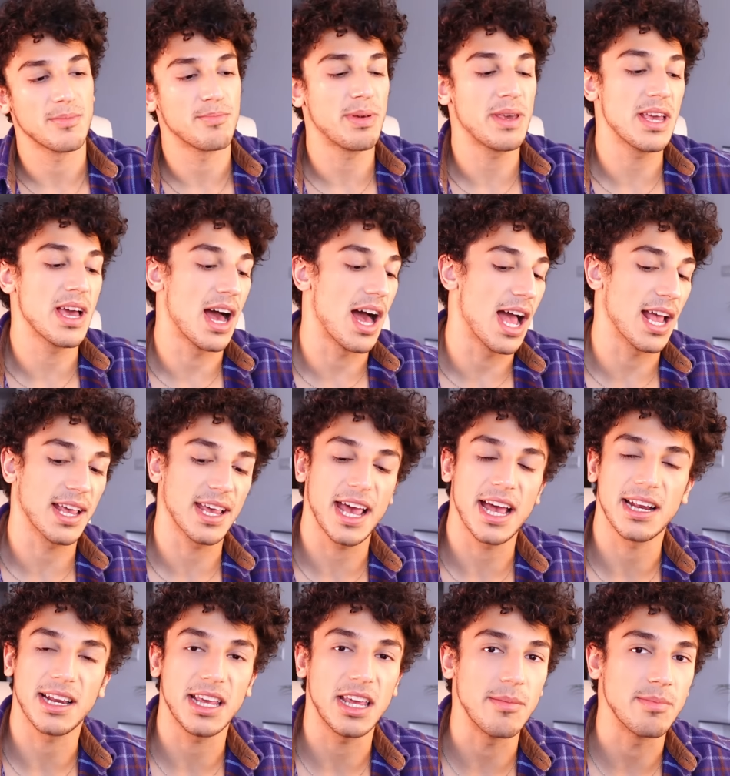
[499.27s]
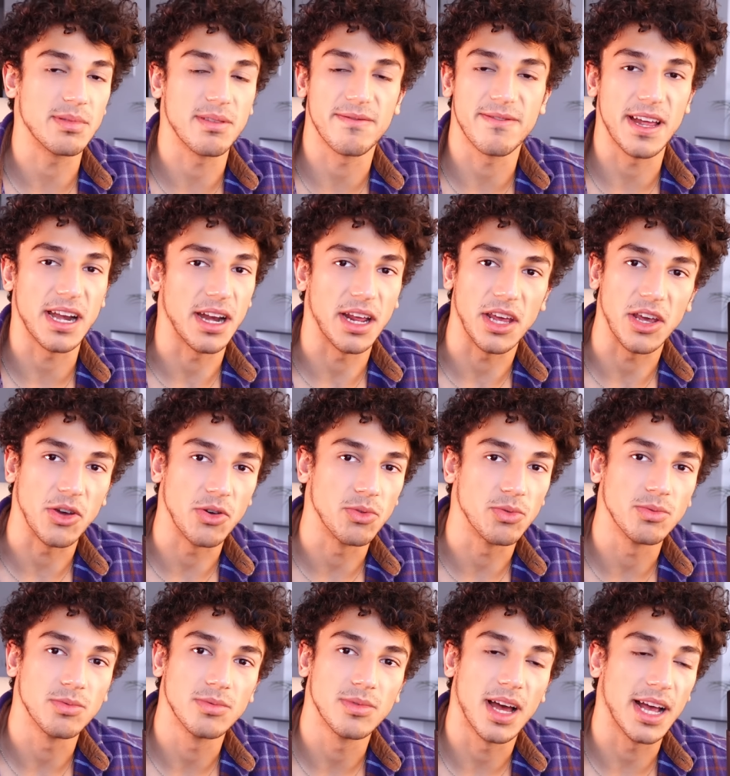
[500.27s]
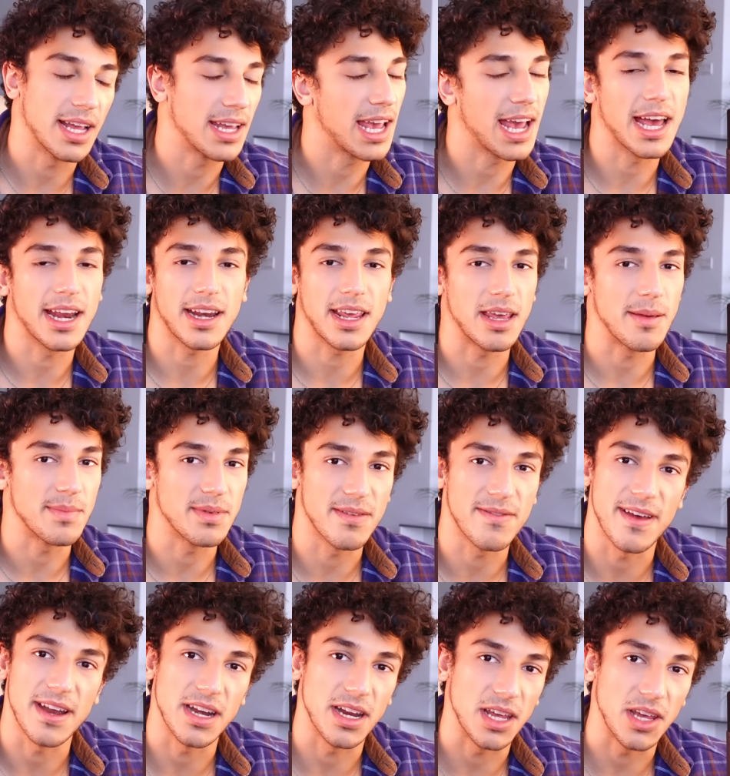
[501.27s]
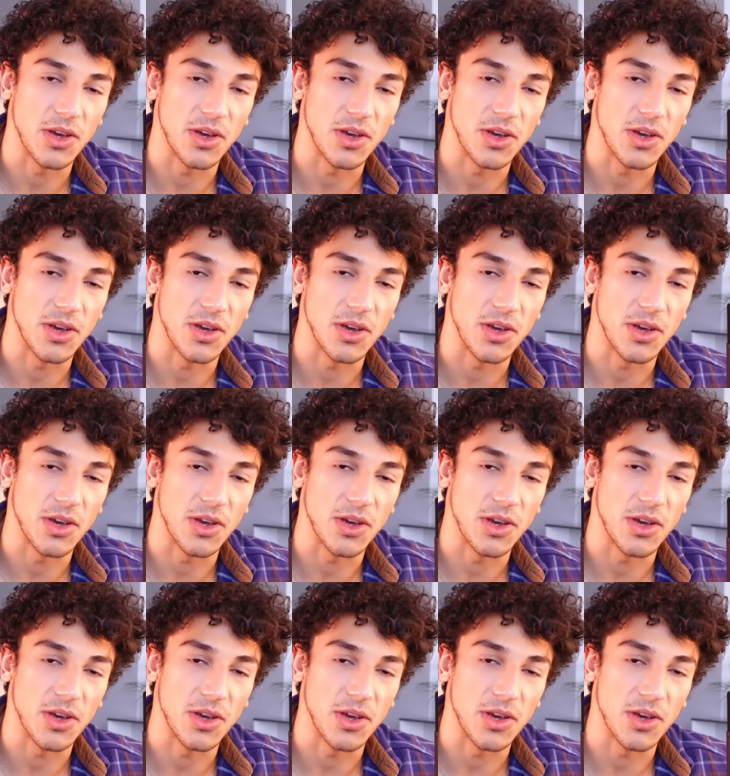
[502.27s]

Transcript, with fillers: Pia, I can't keep defending you. I can't keep defending